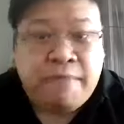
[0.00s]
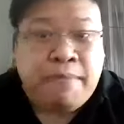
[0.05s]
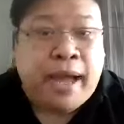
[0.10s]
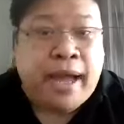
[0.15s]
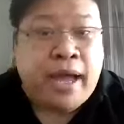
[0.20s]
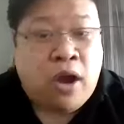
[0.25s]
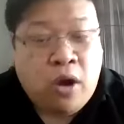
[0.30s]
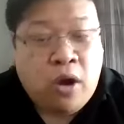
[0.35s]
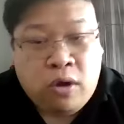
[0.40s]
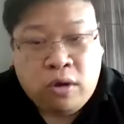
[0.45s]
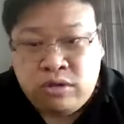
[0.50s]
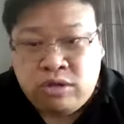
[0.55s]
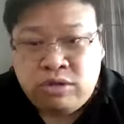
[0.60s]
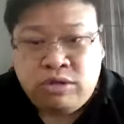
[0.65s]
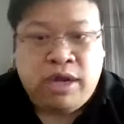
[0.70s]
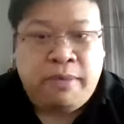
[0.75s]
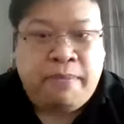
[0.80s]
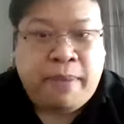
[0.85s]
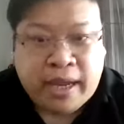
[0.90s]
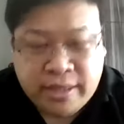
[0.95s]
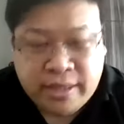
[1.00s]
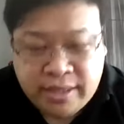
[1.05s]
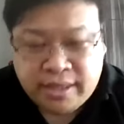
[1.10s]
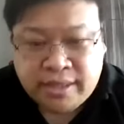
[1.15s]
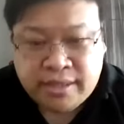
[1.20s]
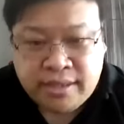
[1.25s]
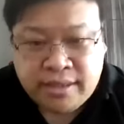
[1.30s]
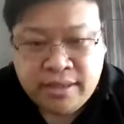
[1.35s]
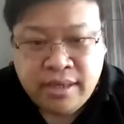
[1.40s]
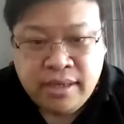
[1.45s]
by all three
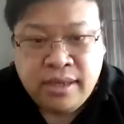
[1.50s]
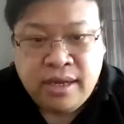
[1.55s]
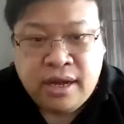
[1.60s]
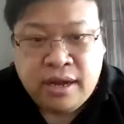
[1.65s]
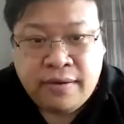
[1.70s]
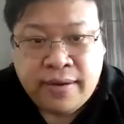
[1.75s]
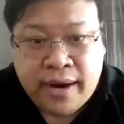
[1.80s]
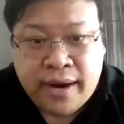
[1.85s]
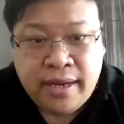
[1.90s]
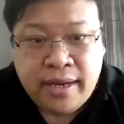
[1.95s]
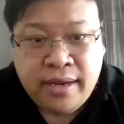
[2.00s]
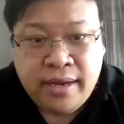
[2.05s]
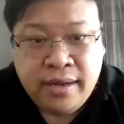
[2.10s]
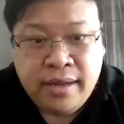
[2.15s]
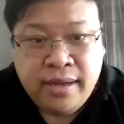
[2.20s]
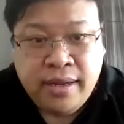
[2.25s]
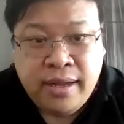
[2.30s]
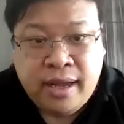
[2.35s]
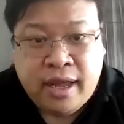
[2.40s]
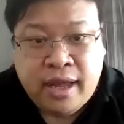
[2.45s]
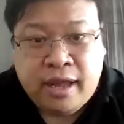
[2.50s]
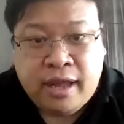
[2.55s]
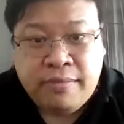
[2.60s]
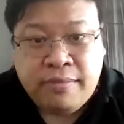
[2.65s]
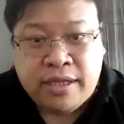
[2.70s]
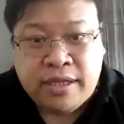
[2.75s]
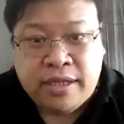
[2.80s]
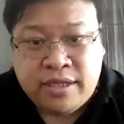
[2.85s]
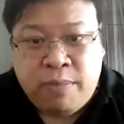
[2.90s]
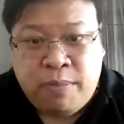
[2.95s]
parties, all right?
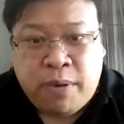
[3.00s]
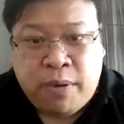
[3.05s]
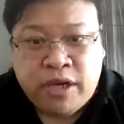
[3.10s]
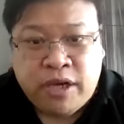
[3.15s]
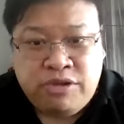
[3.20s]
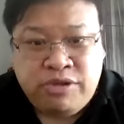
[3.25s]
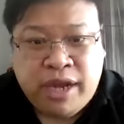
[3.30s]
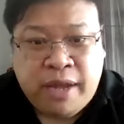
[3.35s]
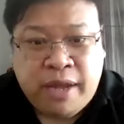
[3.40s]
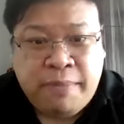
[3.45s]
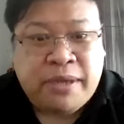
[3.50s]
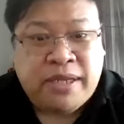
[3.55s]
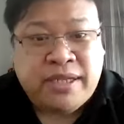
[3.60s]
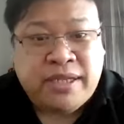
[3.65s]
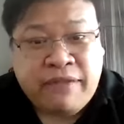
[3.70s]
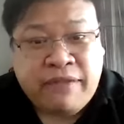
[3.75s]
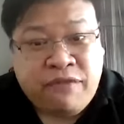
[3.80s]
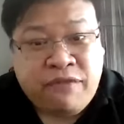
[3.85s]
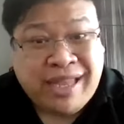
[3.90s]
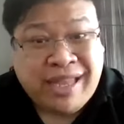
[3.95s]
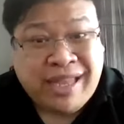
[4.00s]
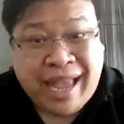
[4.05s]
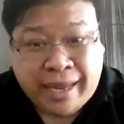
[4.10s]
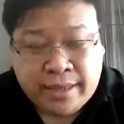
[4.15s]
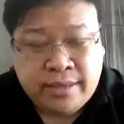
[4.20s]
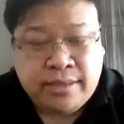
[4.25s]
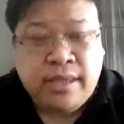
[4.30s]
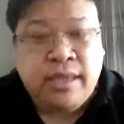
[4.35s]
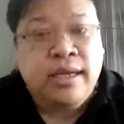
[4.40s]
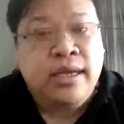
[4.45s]
The 0.38% for
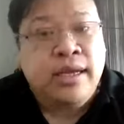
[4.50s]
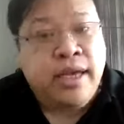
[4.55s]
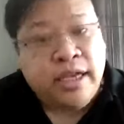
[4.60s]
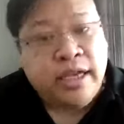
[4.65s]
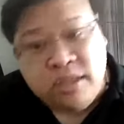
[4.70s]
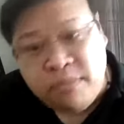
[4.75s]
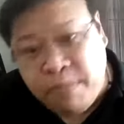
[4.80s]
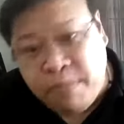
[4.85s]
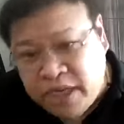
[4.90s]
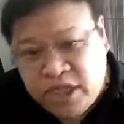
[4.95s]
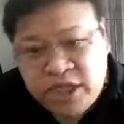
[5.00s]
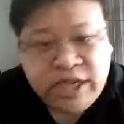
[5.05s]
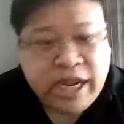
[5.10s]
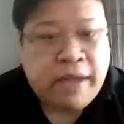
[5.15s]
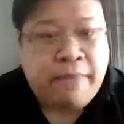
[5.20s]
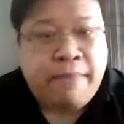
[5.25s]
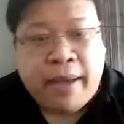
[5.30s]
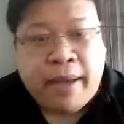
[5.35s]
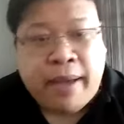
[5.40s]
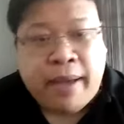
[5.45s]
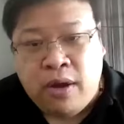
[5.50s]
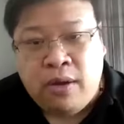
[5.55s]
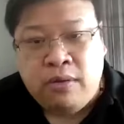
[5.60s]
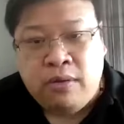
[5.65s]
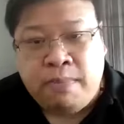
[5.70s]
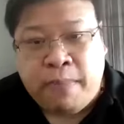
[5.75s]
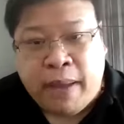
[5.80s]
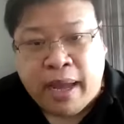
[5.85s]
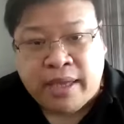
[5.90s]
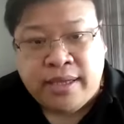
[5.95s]
tax is being shared by
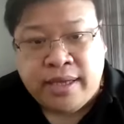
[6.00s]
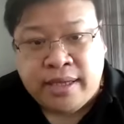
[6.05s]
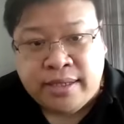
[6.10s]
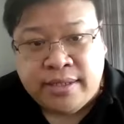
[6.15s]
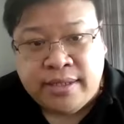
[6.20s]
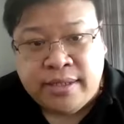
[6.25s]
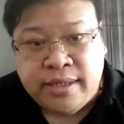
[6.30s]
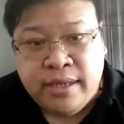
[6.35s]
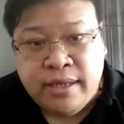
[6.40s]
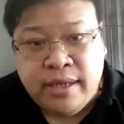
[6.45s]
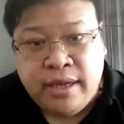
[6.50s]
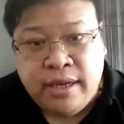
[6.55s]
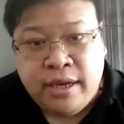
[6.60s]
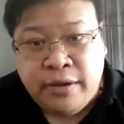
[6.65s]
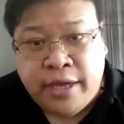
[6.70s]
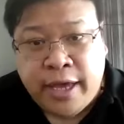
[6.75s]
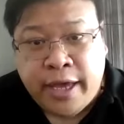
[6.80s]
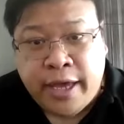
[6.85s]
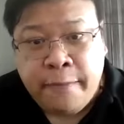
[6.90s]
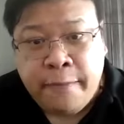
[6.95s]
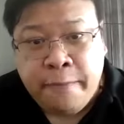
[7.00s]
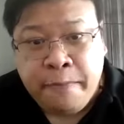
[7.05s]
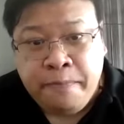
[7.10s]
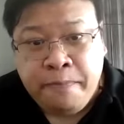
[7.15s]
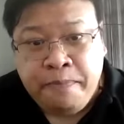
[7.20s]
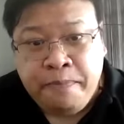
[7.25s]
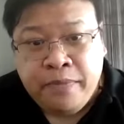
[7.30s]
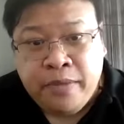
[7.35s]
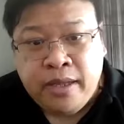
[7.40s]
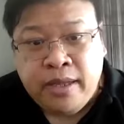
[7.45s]
all parties, okay?
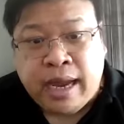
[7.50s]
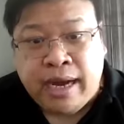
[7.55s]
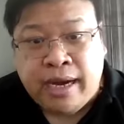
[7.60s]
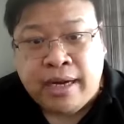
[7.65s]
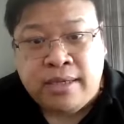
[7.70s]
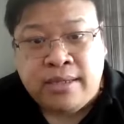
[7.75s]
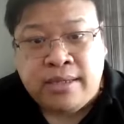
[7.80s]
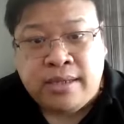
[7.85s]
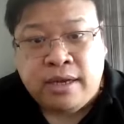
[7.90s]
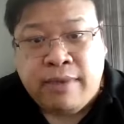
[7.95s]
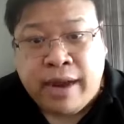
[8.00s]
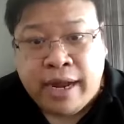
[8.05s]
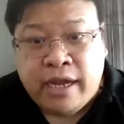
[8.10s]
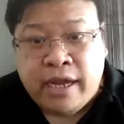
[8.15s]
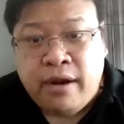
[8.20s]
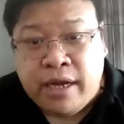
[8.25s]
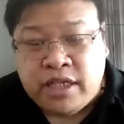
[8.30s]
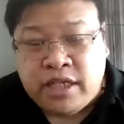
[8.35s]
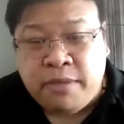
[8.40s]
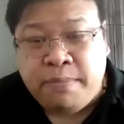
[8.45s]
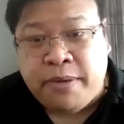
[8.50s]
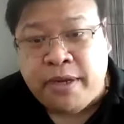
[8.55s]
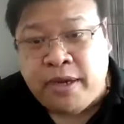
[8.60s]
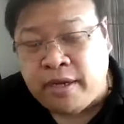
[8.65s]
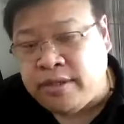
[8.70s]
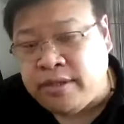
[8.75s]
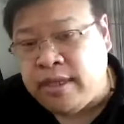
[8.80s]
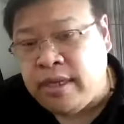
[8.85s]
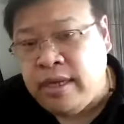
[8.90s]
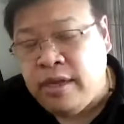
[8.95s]
That is a regulation,
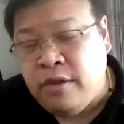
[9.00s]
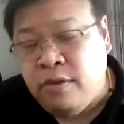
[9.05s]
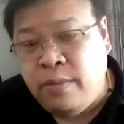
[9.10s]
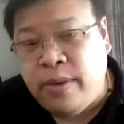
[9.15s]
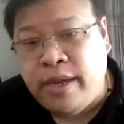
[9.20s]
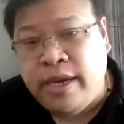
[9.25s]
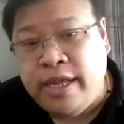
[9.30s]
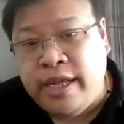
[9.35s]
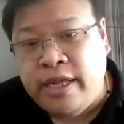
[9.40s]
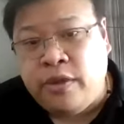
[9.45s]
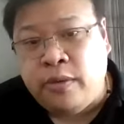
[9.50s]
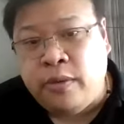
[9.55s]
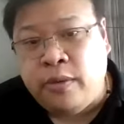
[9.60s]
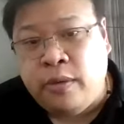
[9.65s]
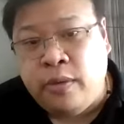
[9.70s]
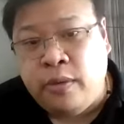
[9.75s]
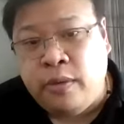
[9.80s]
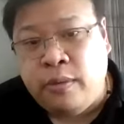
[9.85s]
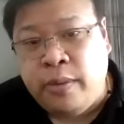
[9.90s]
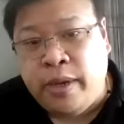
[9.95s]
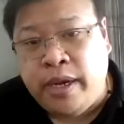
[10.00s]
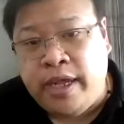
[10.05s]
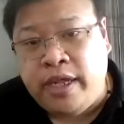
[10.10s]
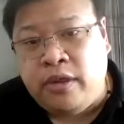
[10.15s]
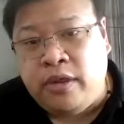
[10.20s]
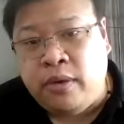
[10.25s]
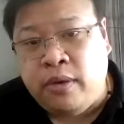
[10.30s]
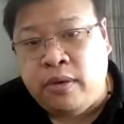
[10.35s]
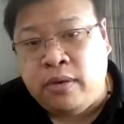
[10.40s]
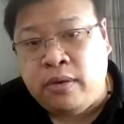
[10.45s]
because we need
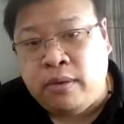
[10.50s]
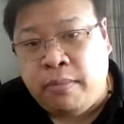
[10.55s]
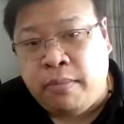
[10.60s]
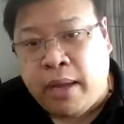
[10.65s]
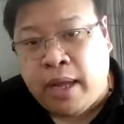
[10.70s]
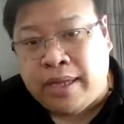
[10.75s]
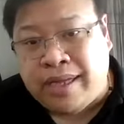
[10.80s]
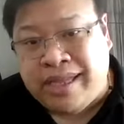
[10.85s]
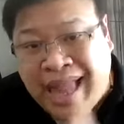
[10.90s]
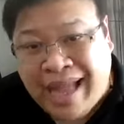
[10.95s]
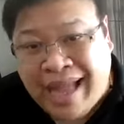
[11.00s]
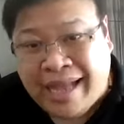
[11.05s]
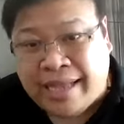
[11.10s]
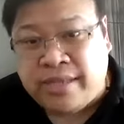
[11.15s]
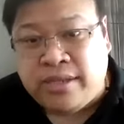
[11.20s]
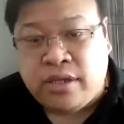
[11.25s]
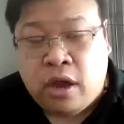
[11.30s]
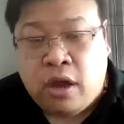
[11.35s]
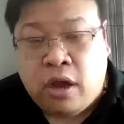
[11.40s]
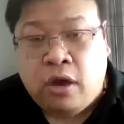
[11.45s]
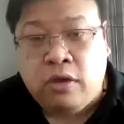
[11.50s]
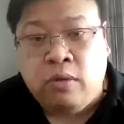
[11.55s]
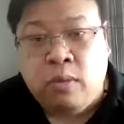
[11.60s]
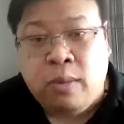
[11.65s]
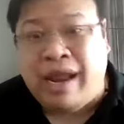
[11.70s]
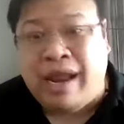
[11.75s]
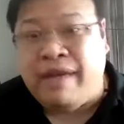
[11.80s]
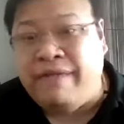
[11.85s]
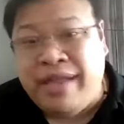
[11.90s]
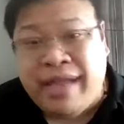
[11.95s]
to tax on
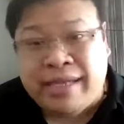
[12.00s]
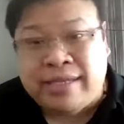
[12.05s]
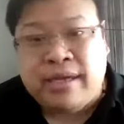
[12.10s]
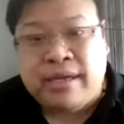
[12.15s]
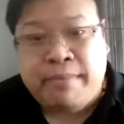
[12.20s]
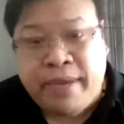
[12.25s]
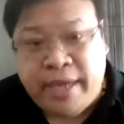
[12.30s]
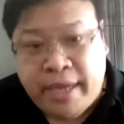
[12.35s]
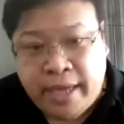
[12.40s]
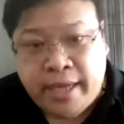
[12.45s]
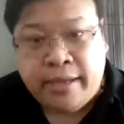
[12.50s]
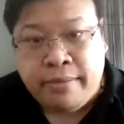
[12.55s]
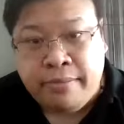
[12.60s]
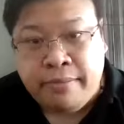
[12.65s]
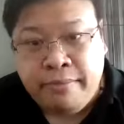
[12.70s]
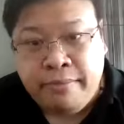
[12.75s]
whatever that's coming in.